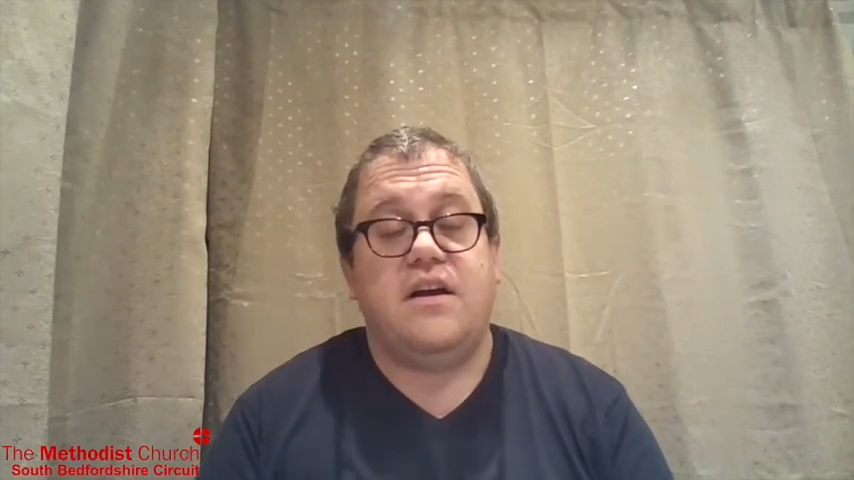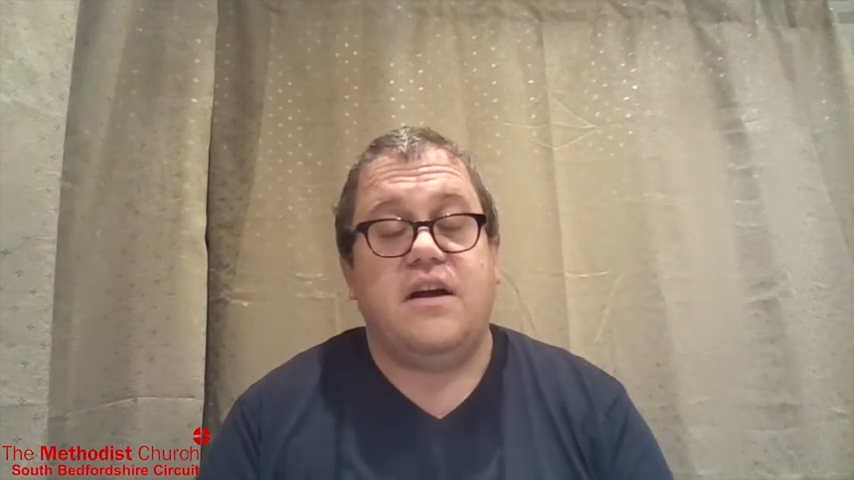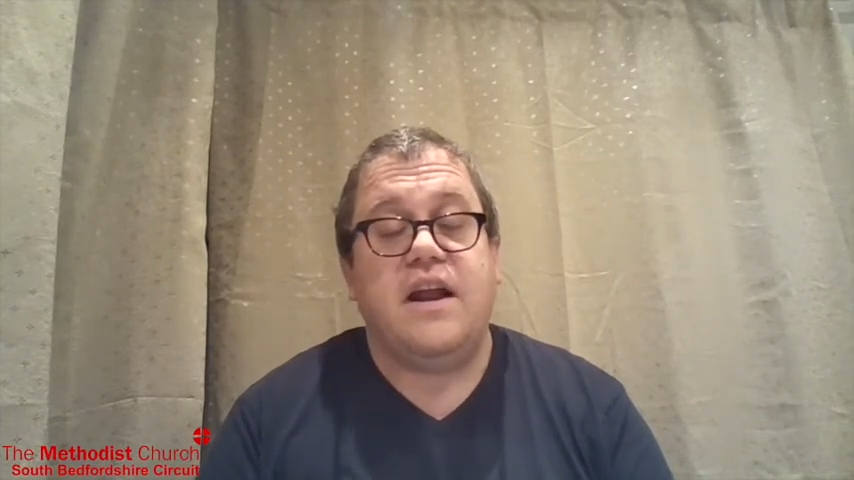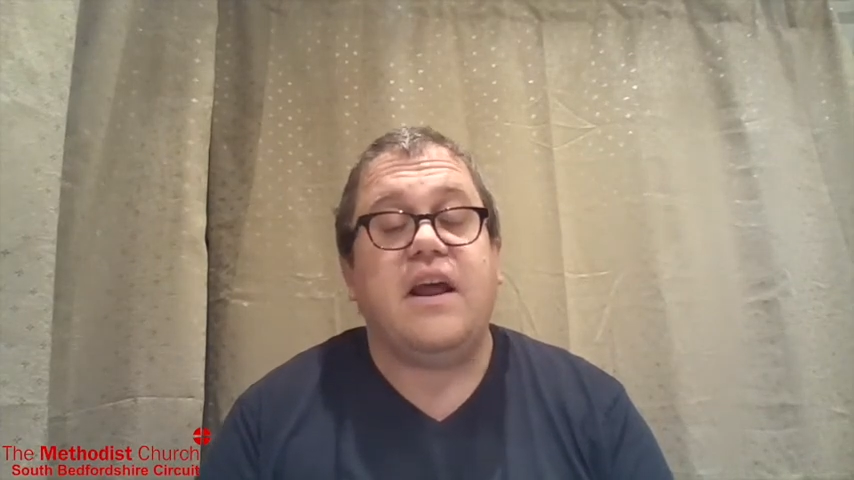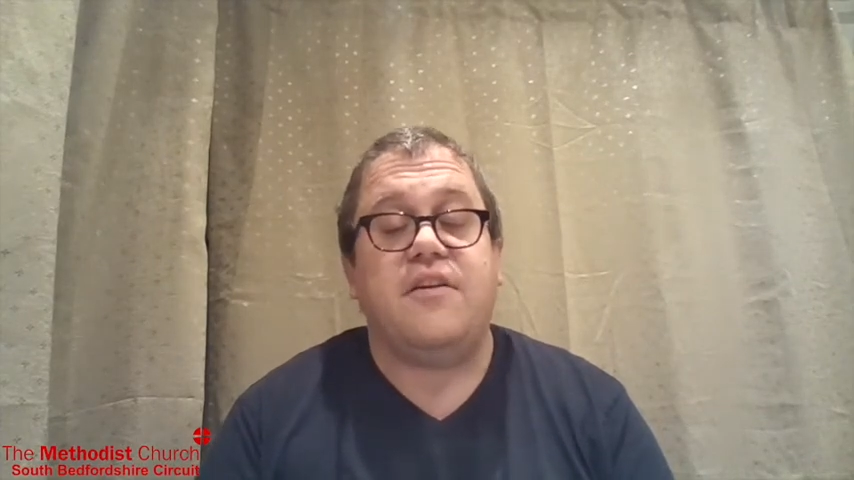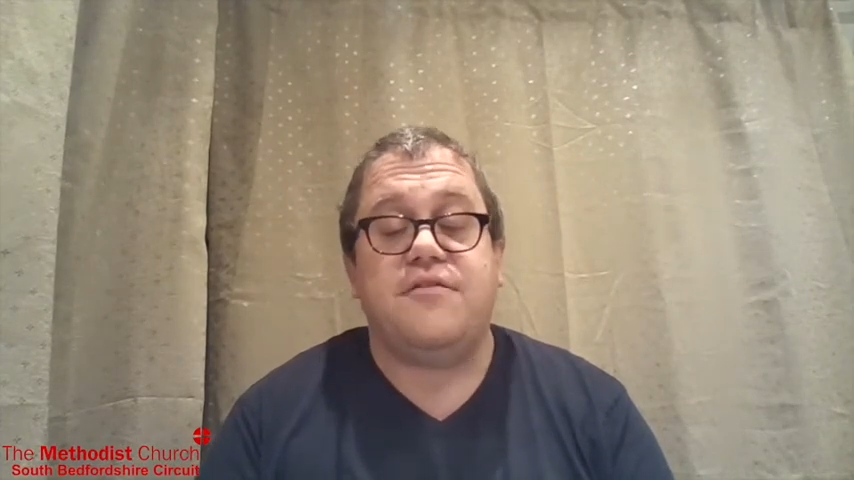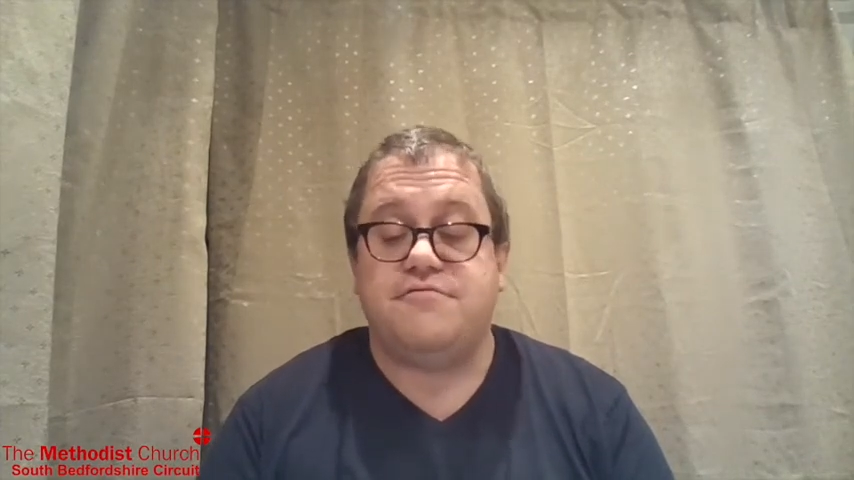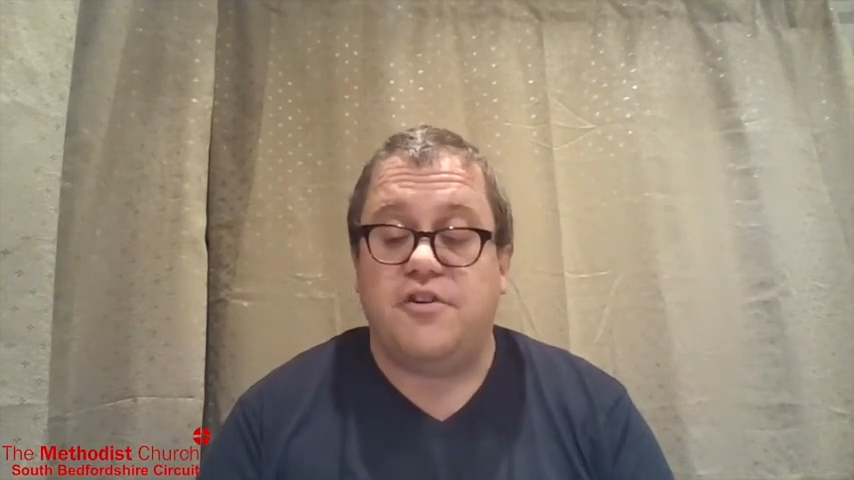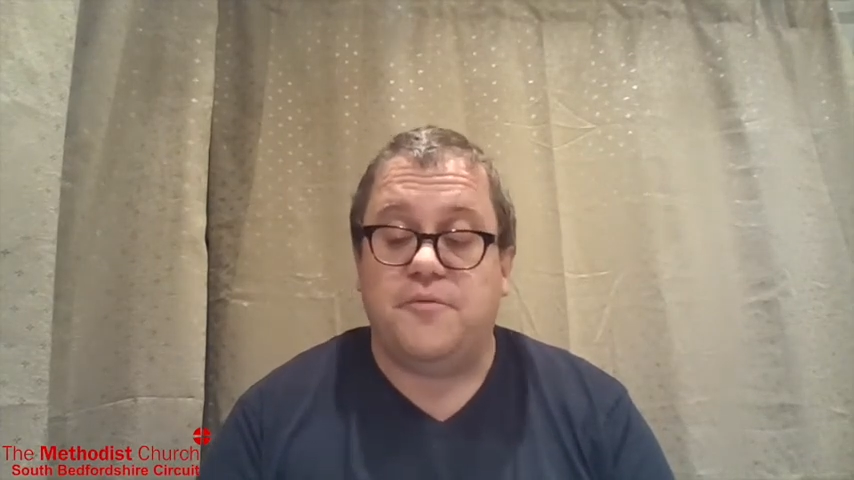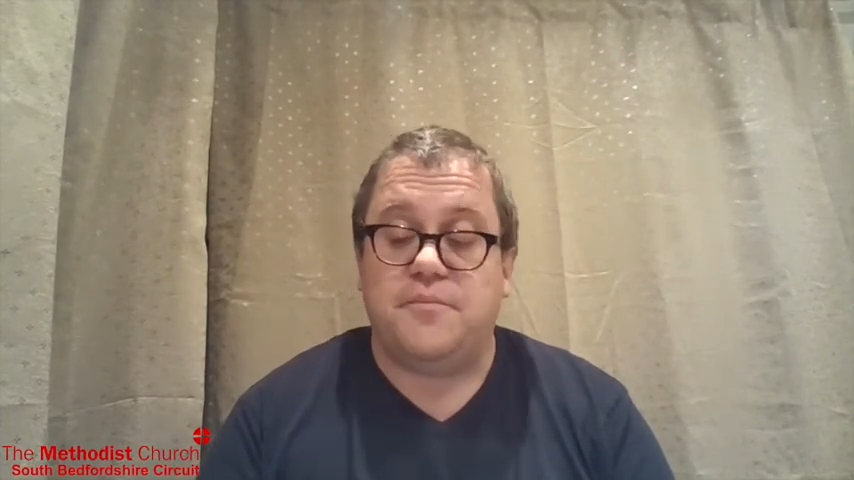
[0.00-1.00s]
And then
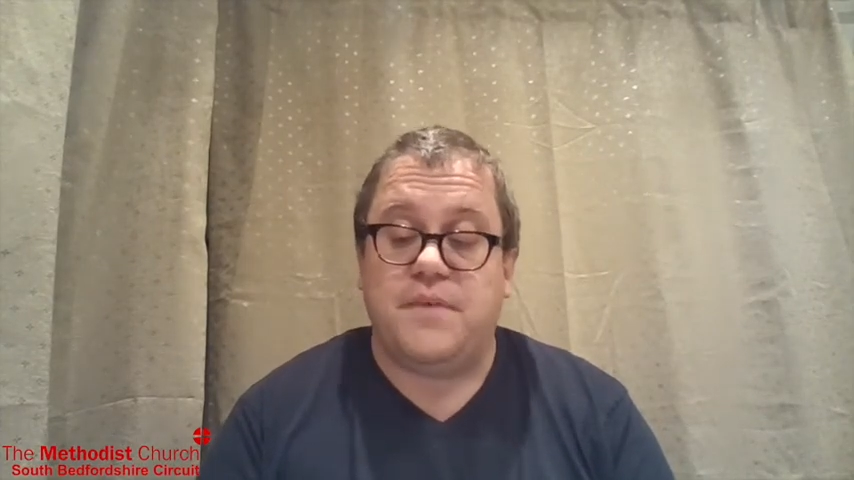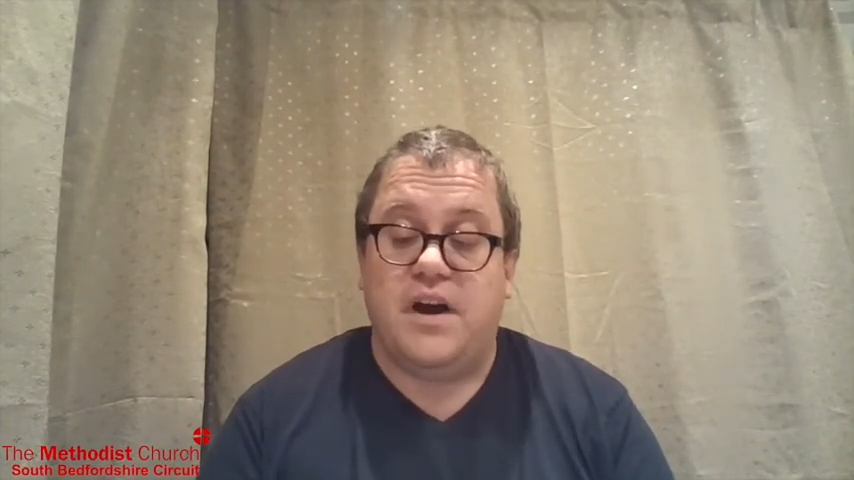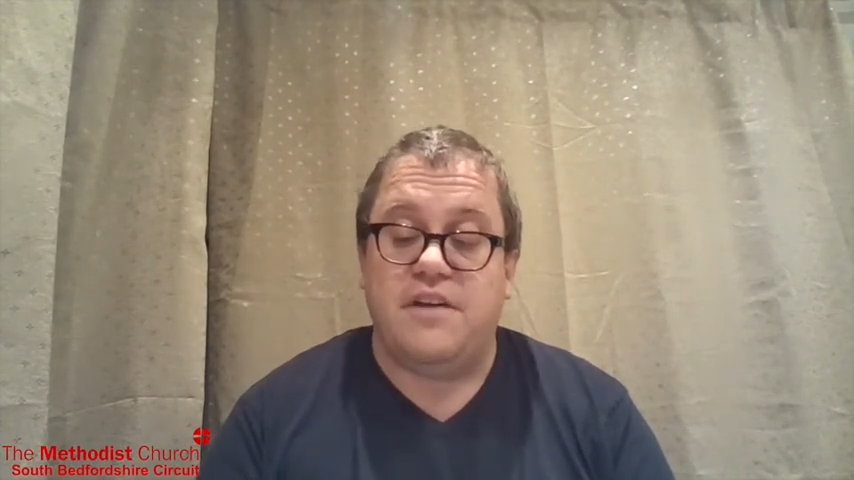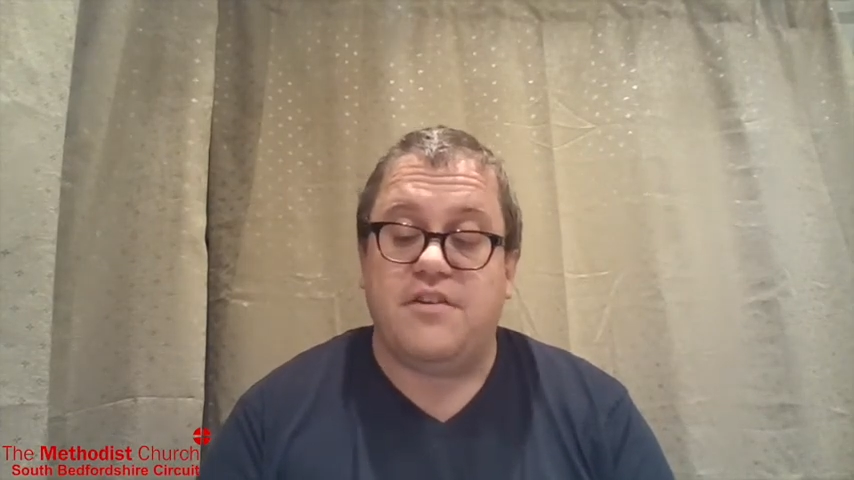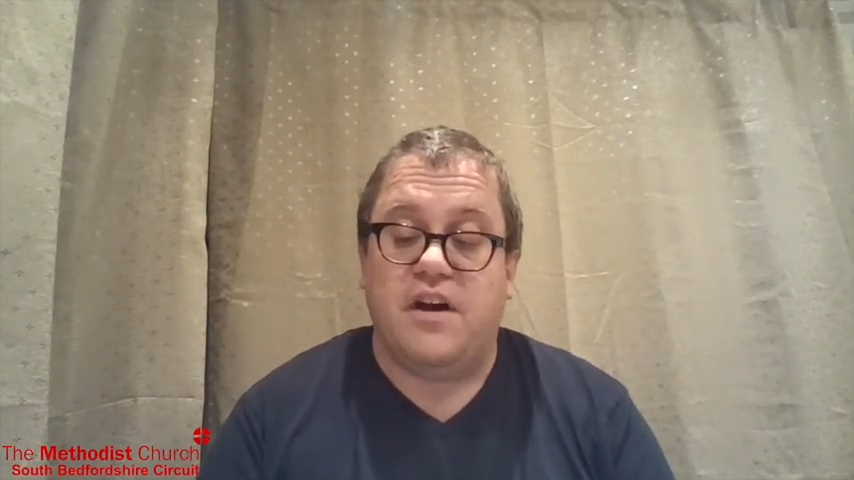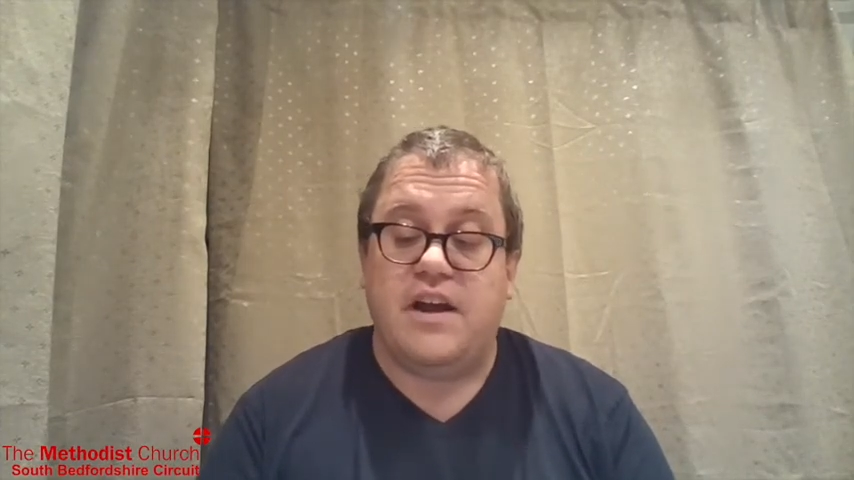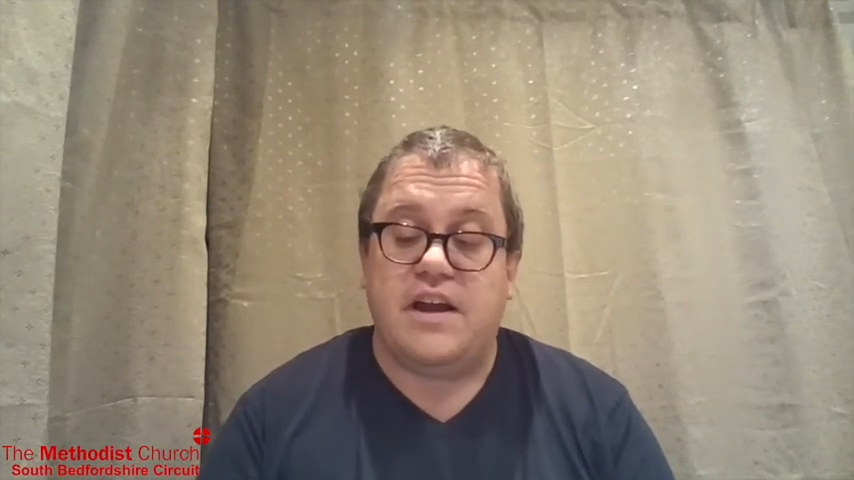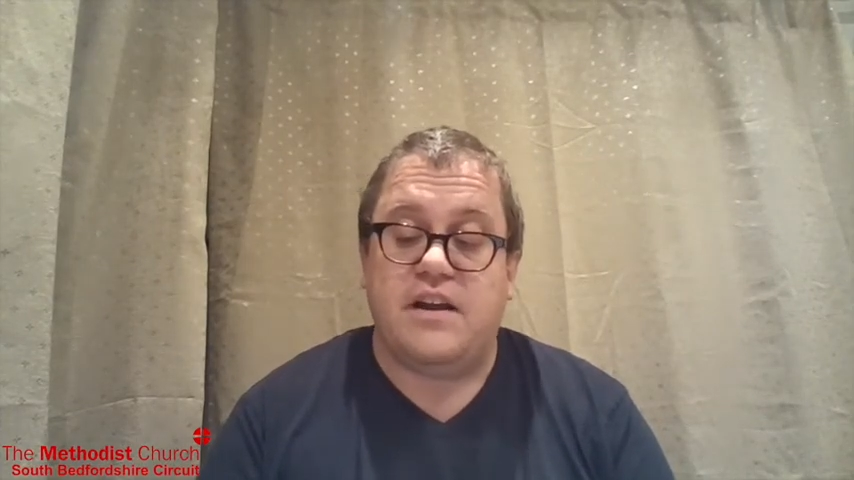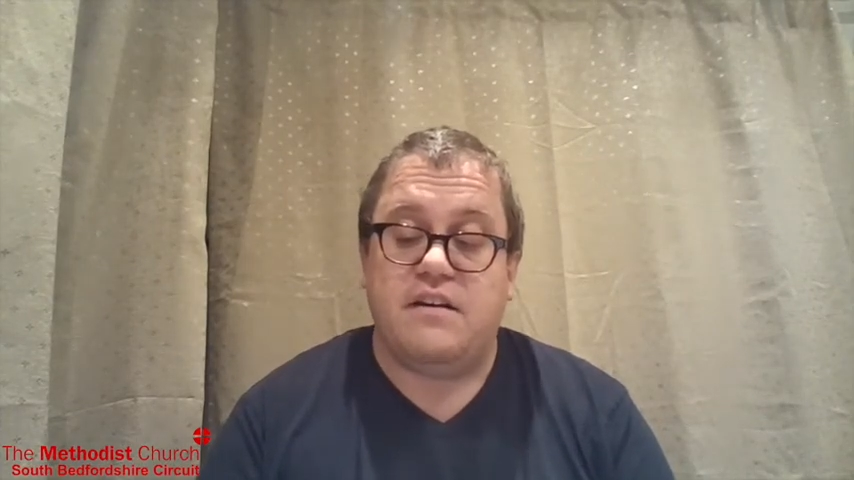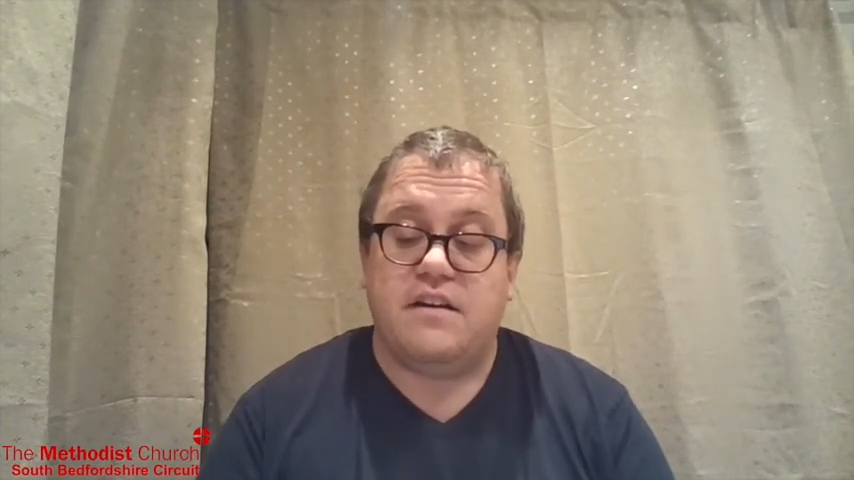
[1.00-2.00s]
from
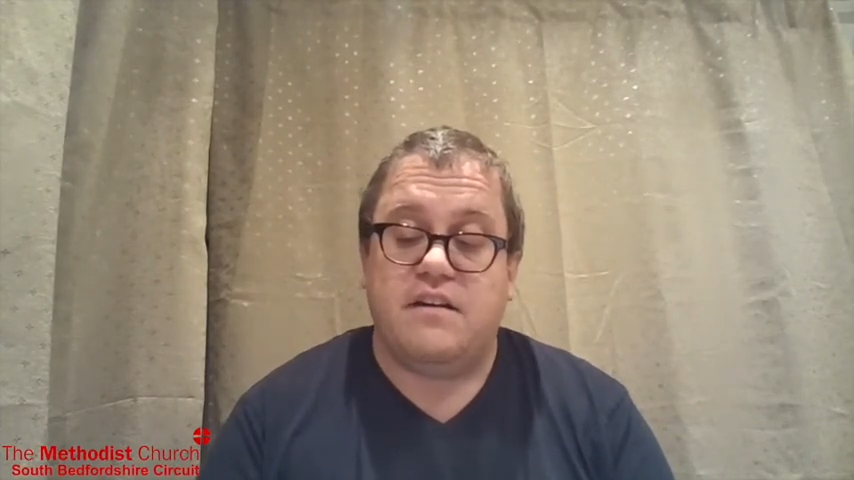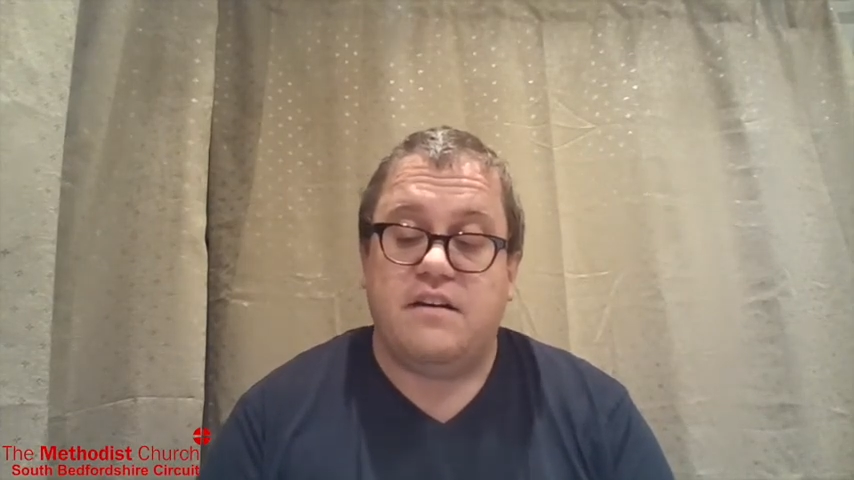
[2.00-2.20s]
Isaiah